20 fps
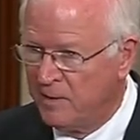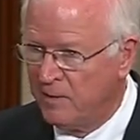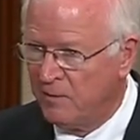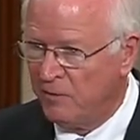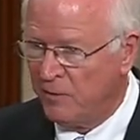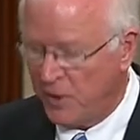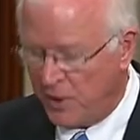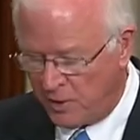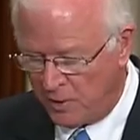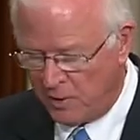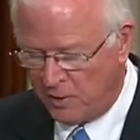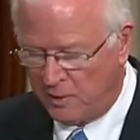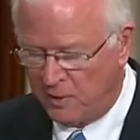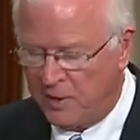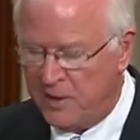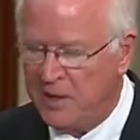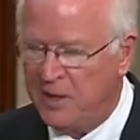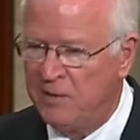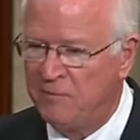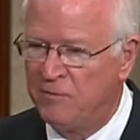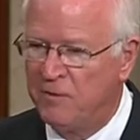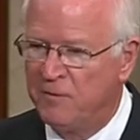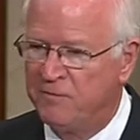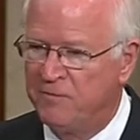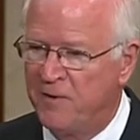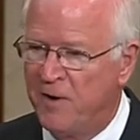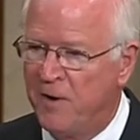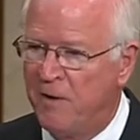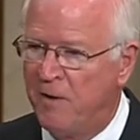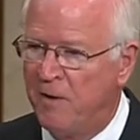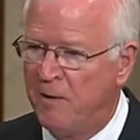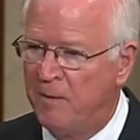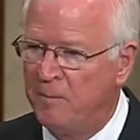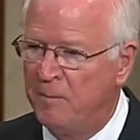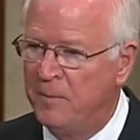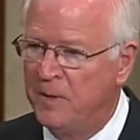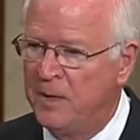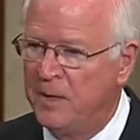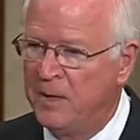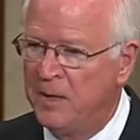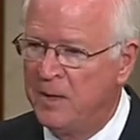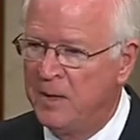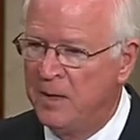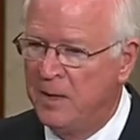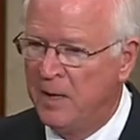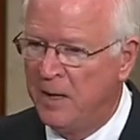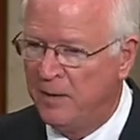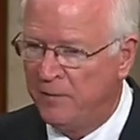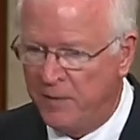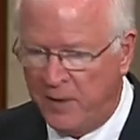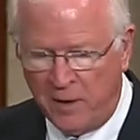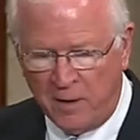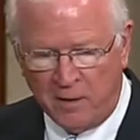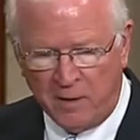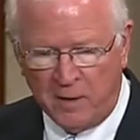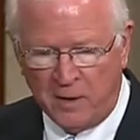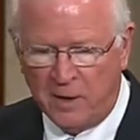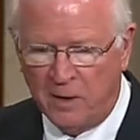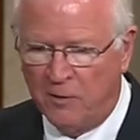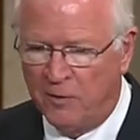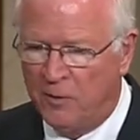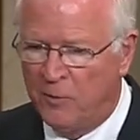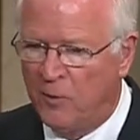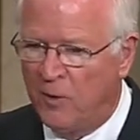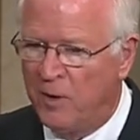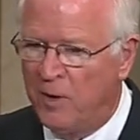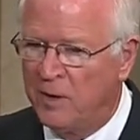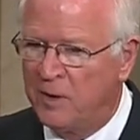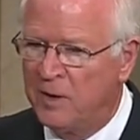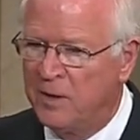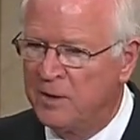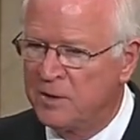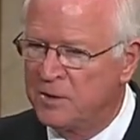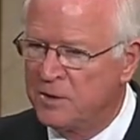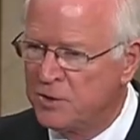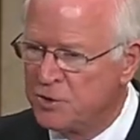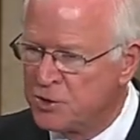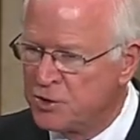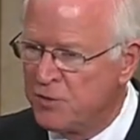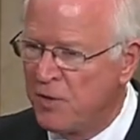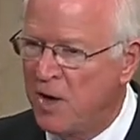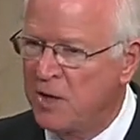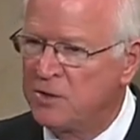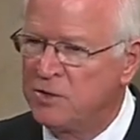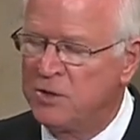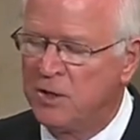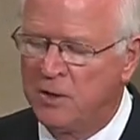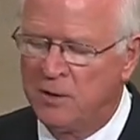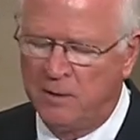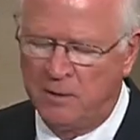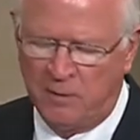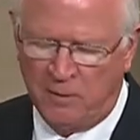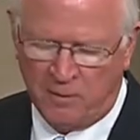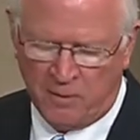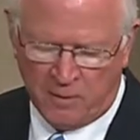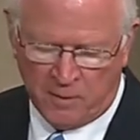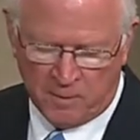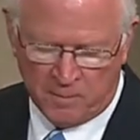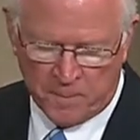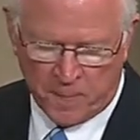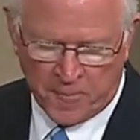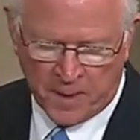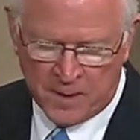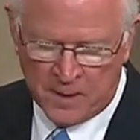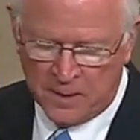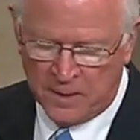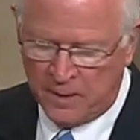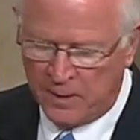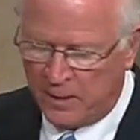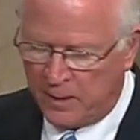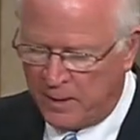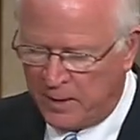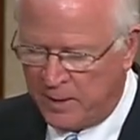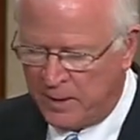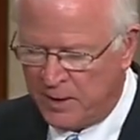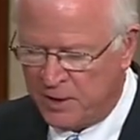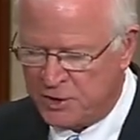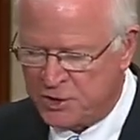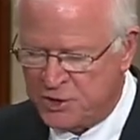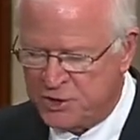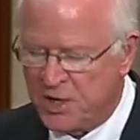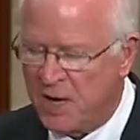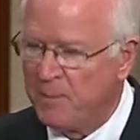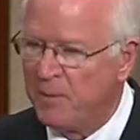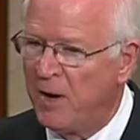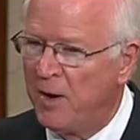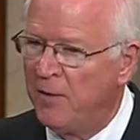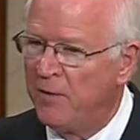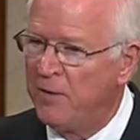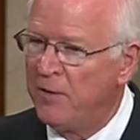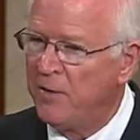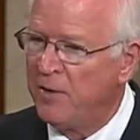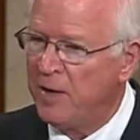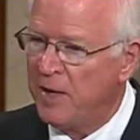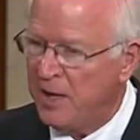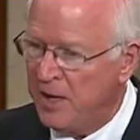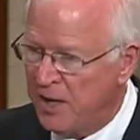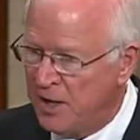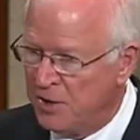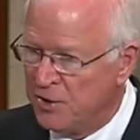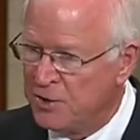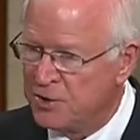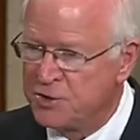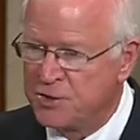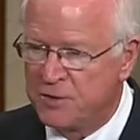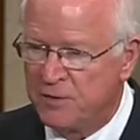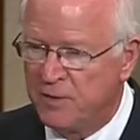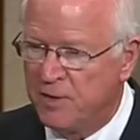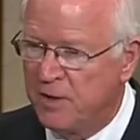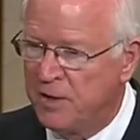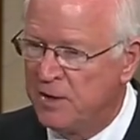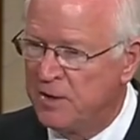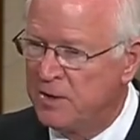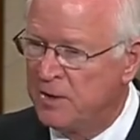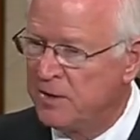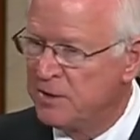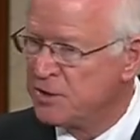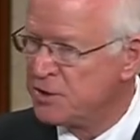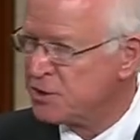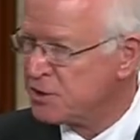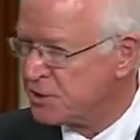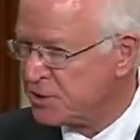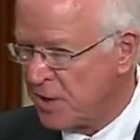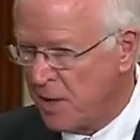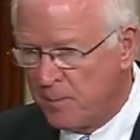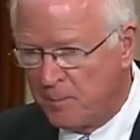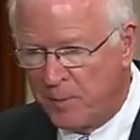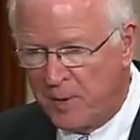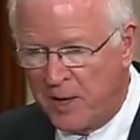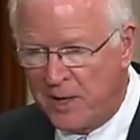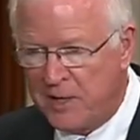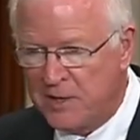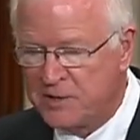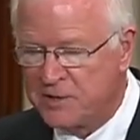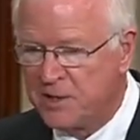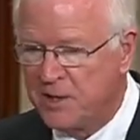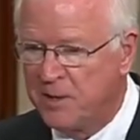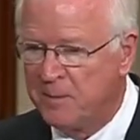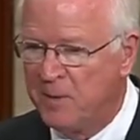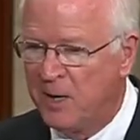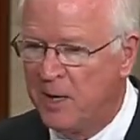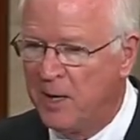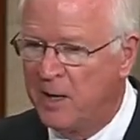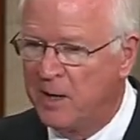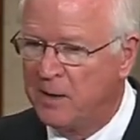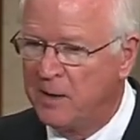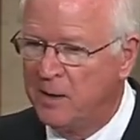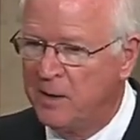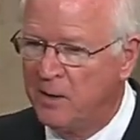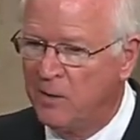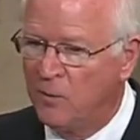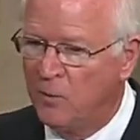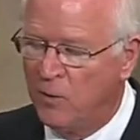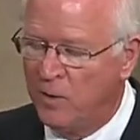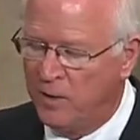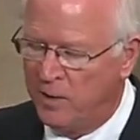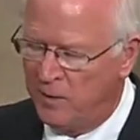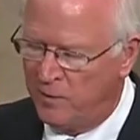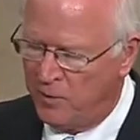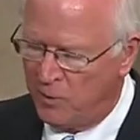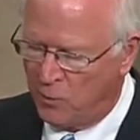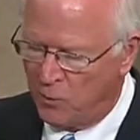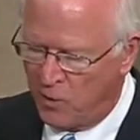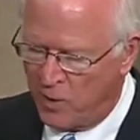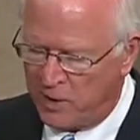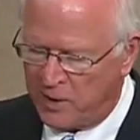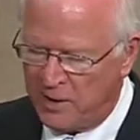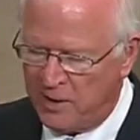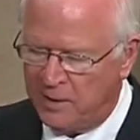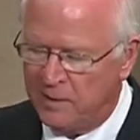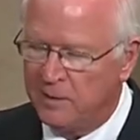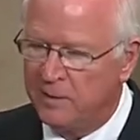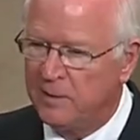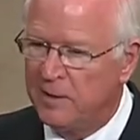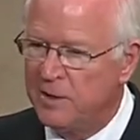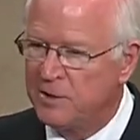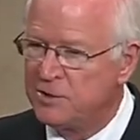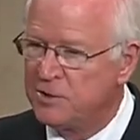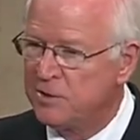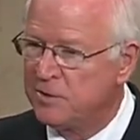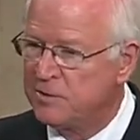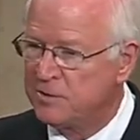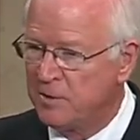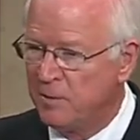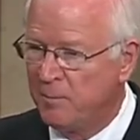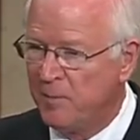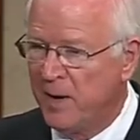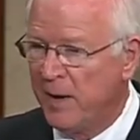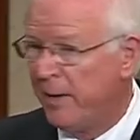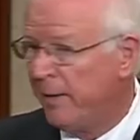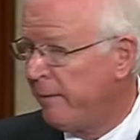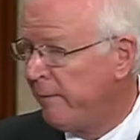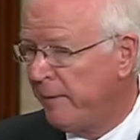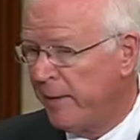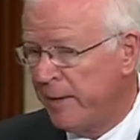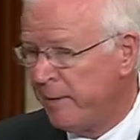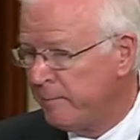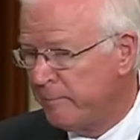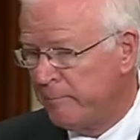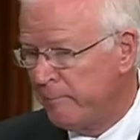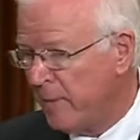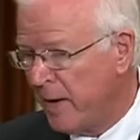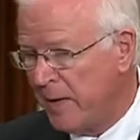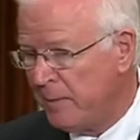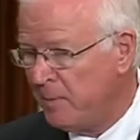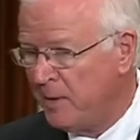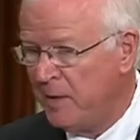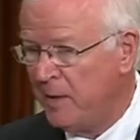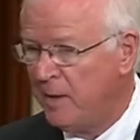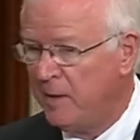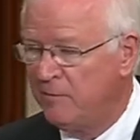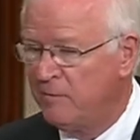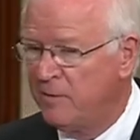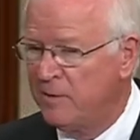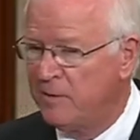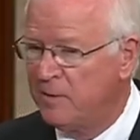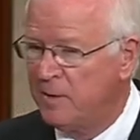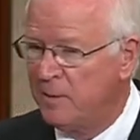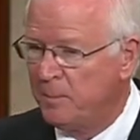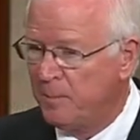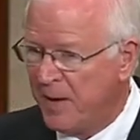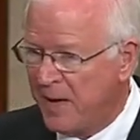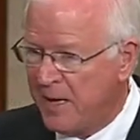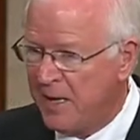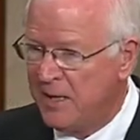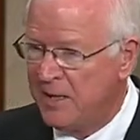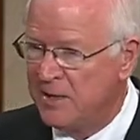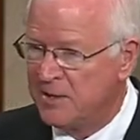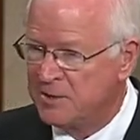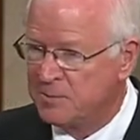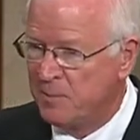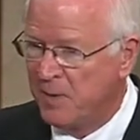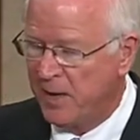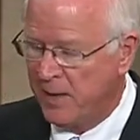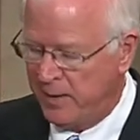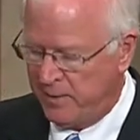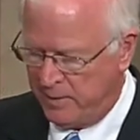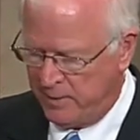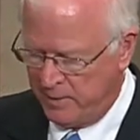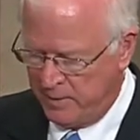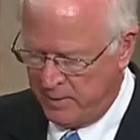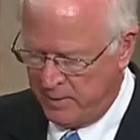They're going to leave the farm, and they're going to go to work in construction or some other industry someplace in America where the working conditions are better and maybe even the pay is better.